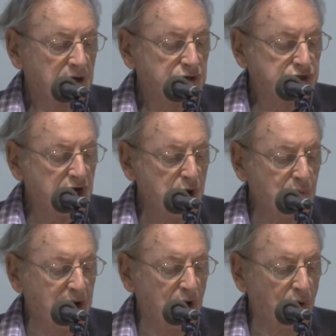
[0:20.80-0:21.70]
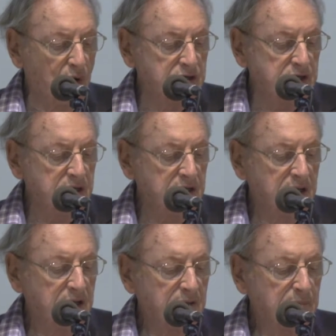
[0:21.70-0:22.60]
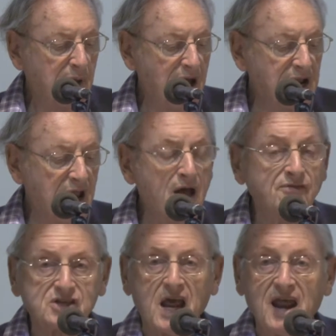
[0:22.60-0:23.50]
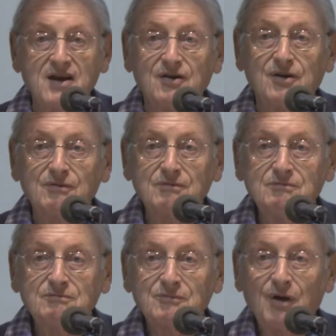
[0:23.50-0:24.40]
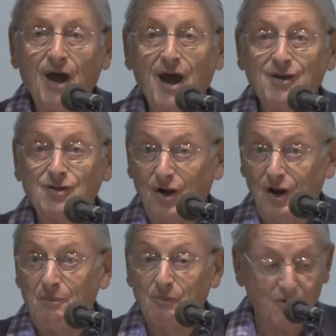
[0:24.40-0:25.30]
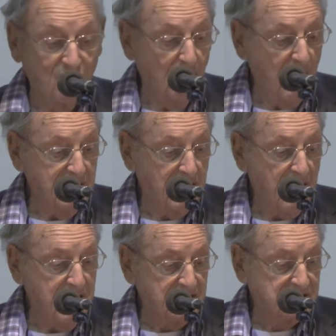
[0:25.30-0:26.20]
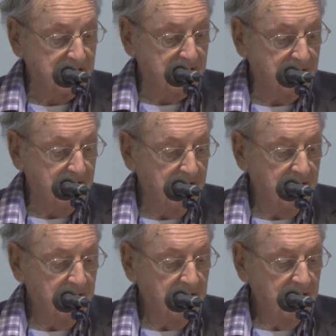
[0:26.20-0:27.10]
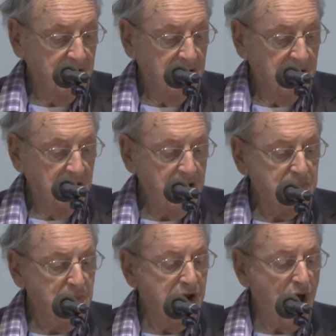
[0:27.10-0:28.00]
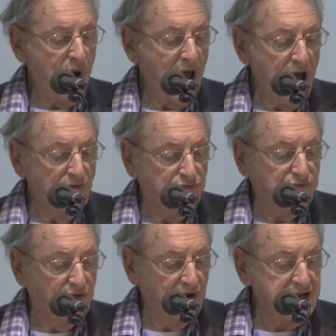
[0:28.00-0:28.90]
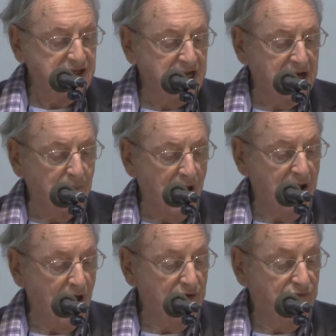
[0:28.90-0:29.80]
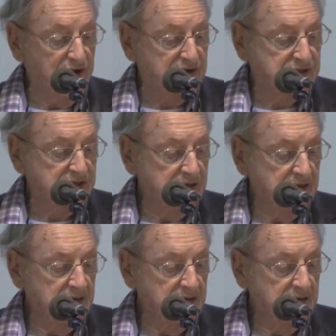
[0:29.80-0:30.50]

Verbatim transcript: Show me, Lord, my life's end and the number of my days. Let me know how fleeting my life is.